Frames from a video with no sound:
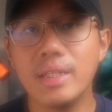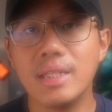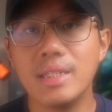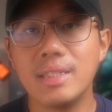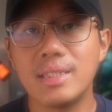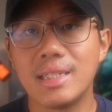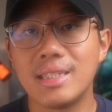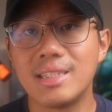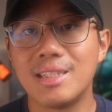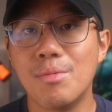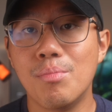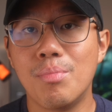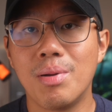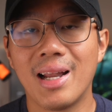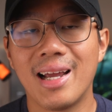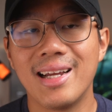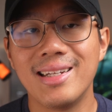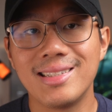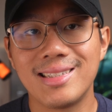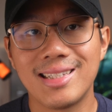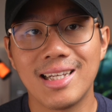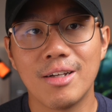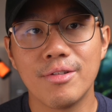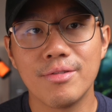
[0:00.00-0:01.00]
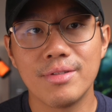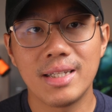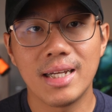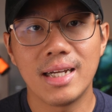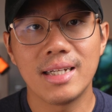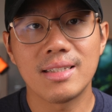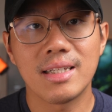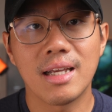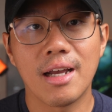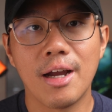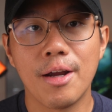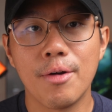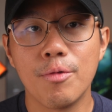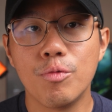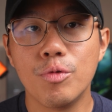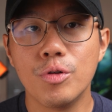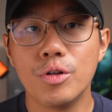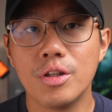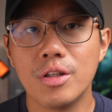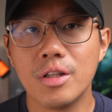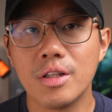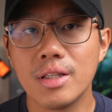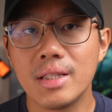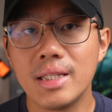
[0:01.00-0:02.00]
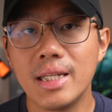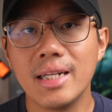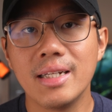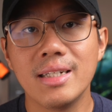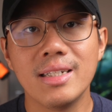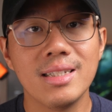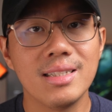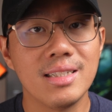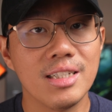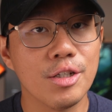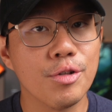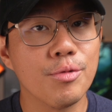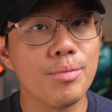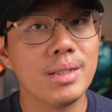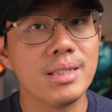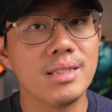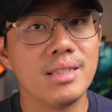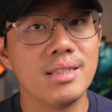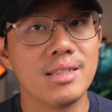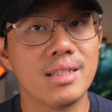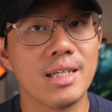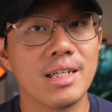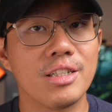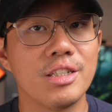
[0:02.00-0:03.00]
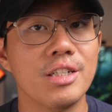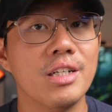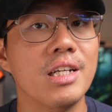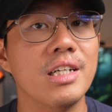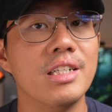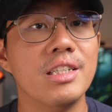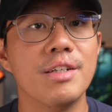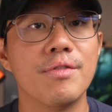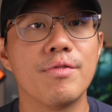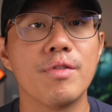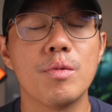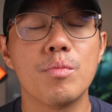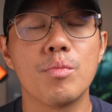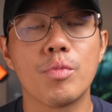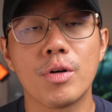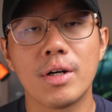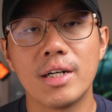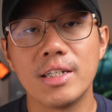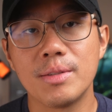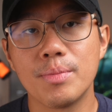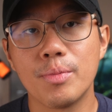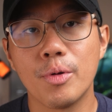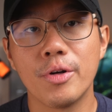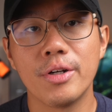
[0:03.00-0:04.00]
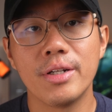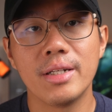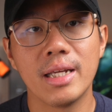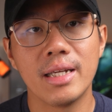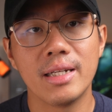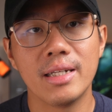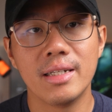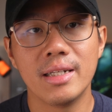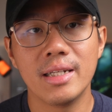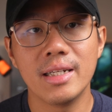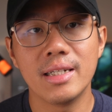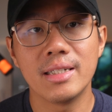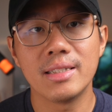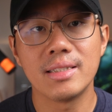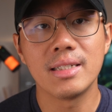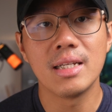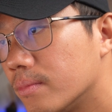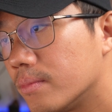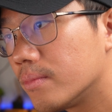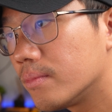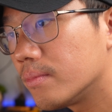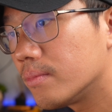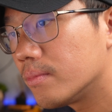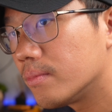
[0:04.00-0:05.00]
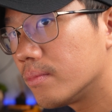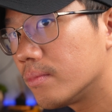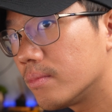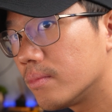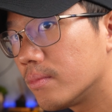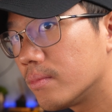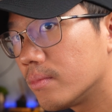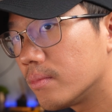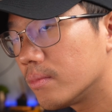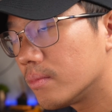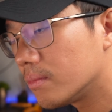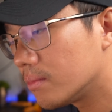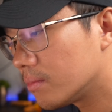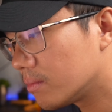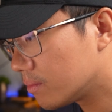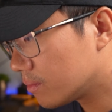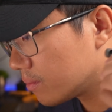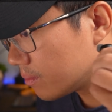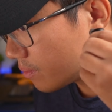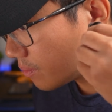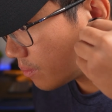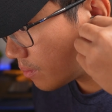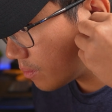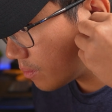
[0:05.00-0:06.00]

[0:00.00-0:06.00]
this as a blind sound test, I would think this earbuds is actually a different price point than it is. So starting with the bass